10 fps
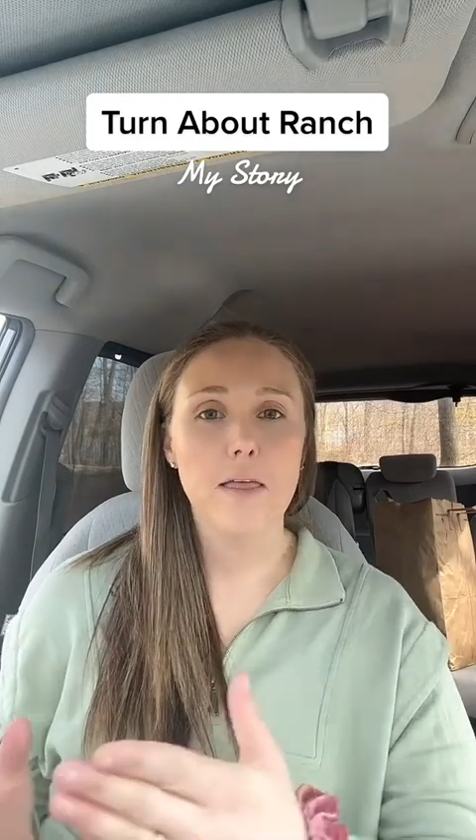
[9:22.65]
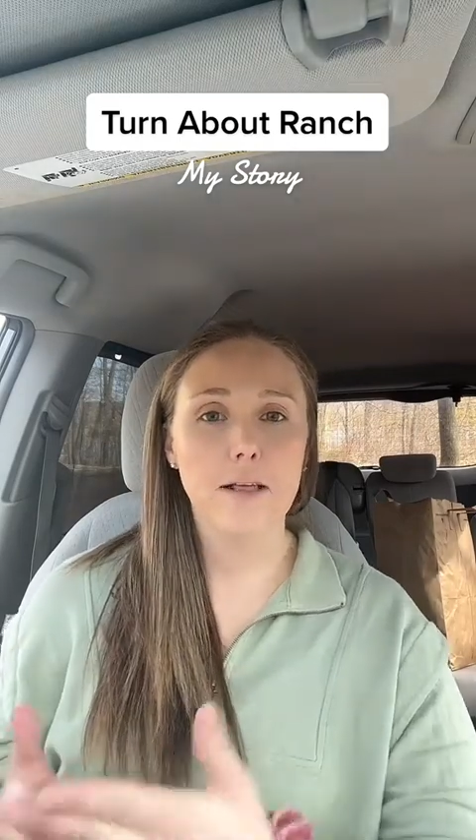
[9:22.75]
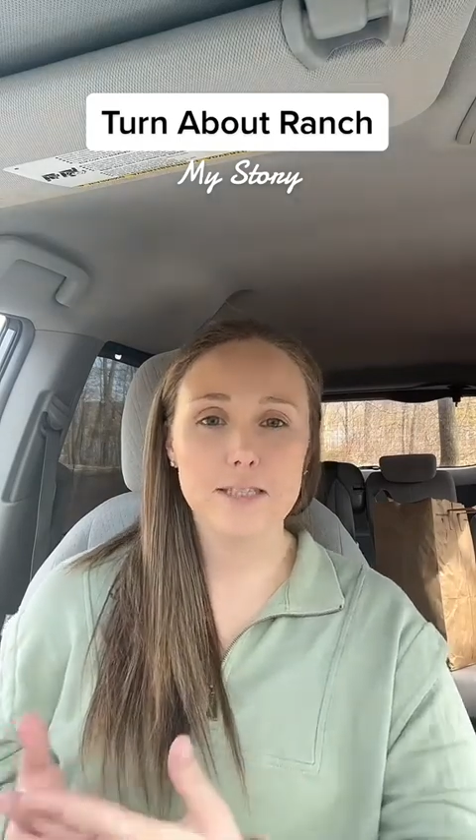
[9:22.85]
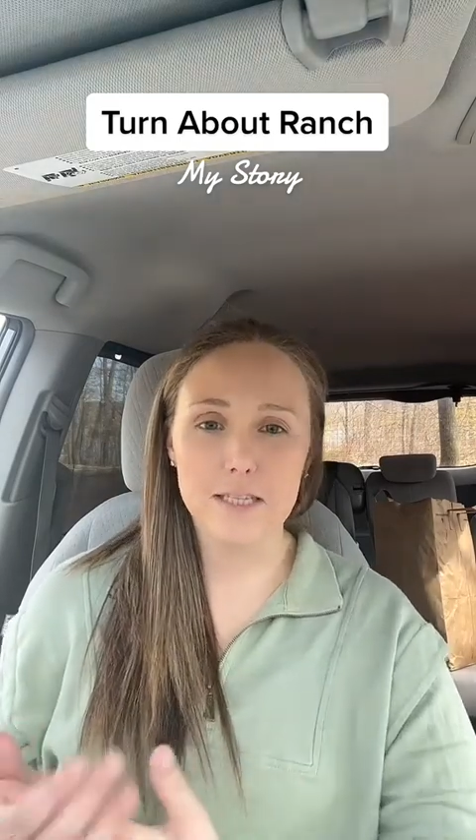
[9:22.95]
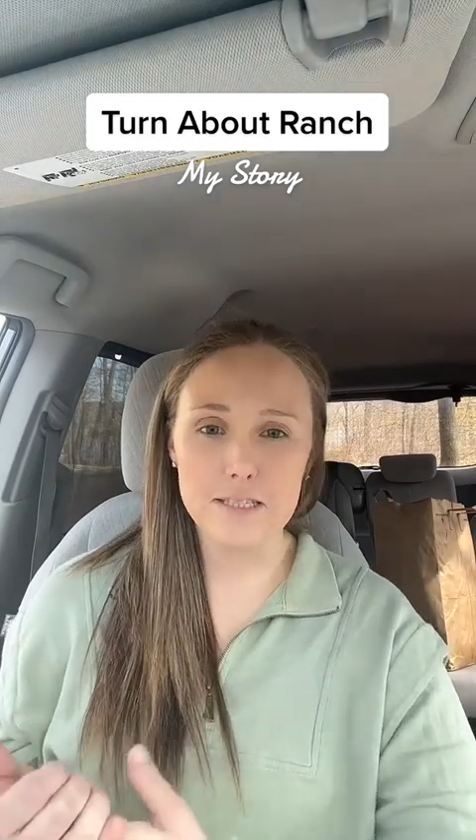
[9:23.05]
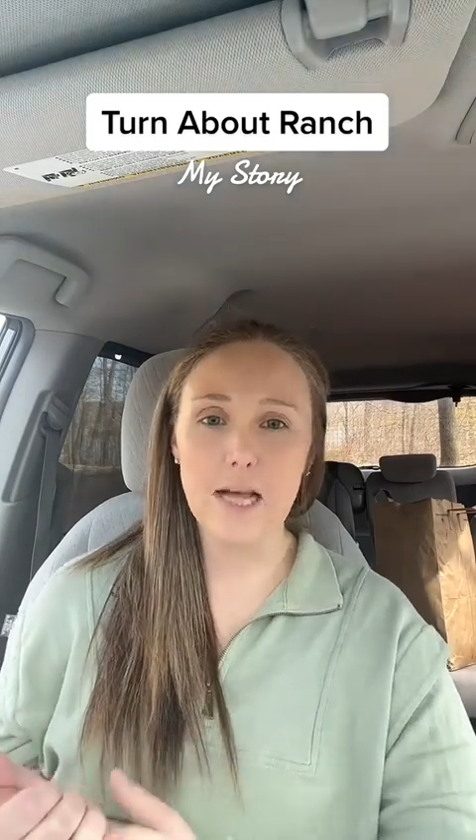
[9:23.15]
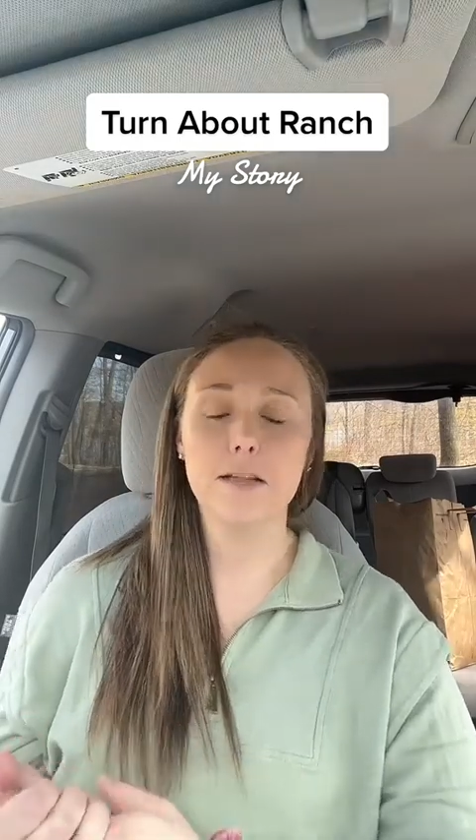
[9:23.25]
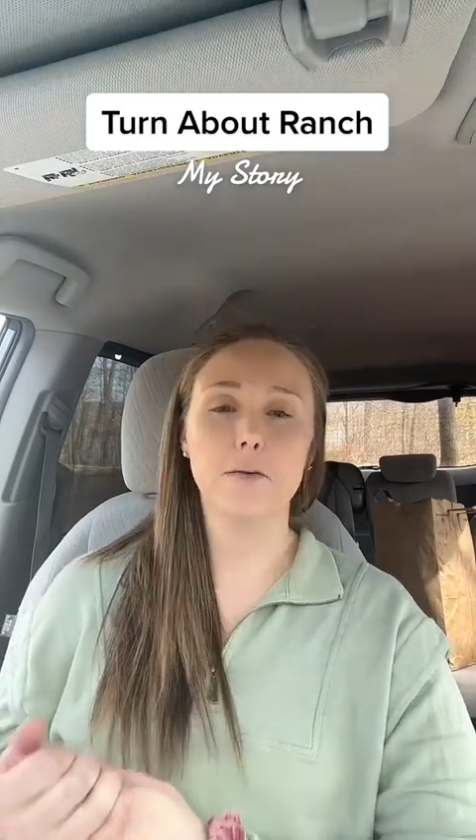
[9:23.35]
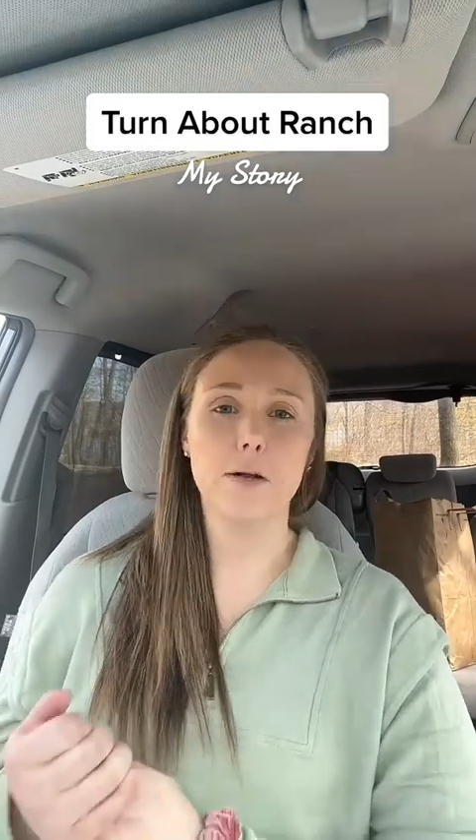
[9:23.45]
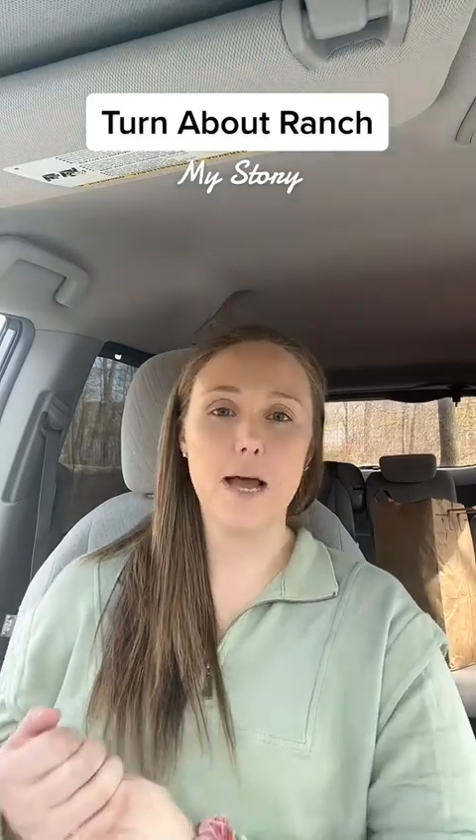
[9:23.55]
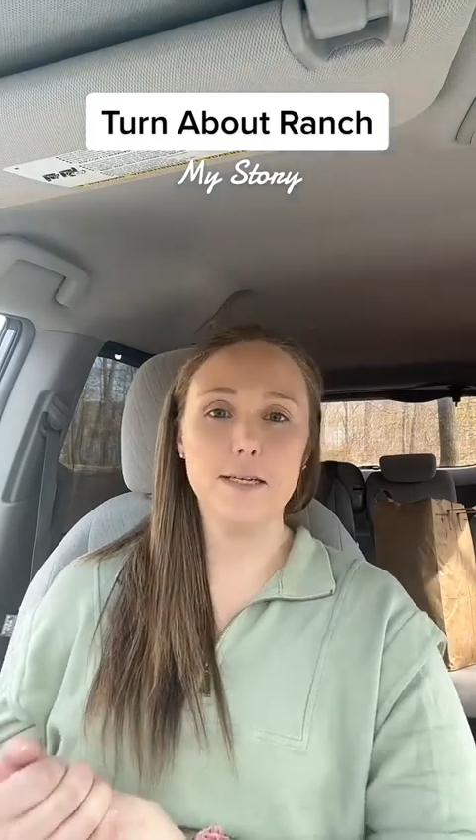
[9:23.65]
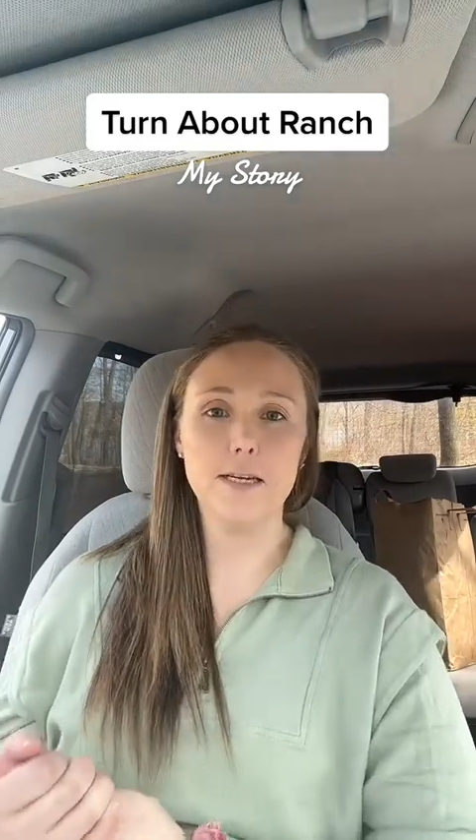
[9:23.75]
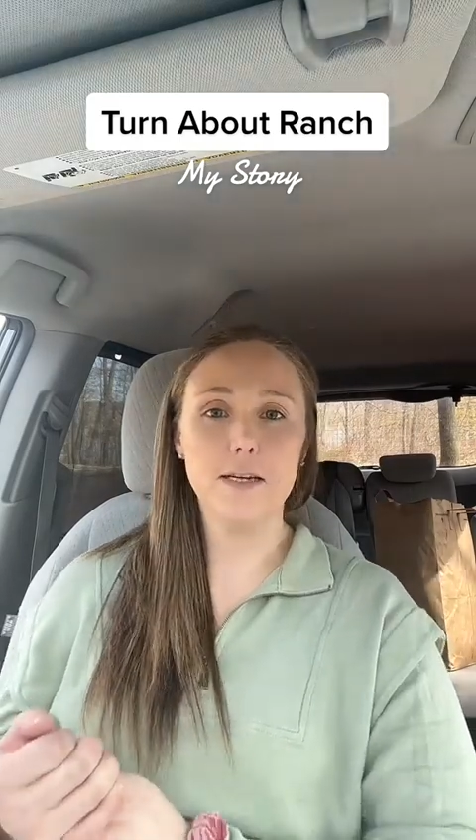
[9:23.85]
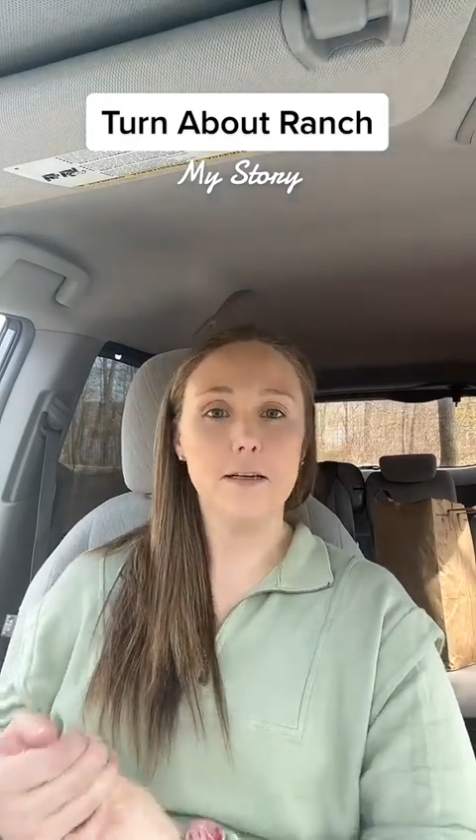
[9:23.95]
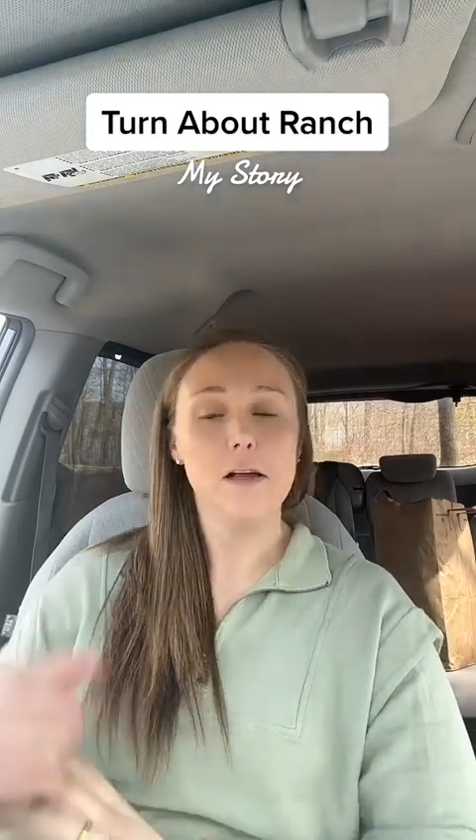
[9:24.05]
that's exactly what I
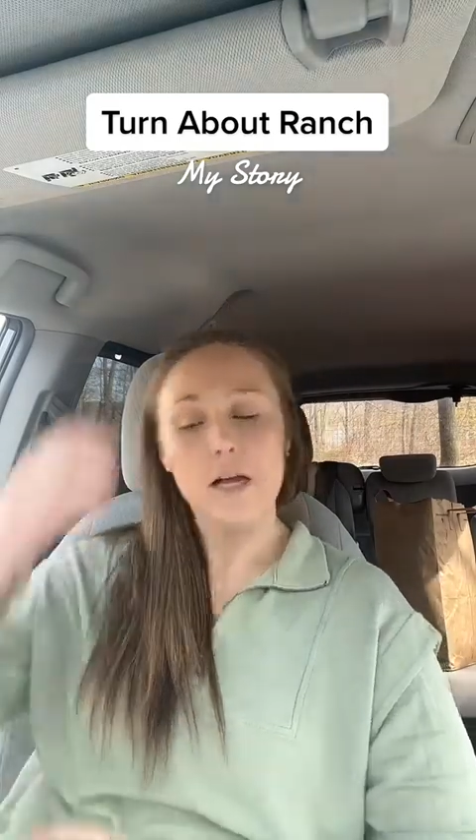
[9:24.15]
did.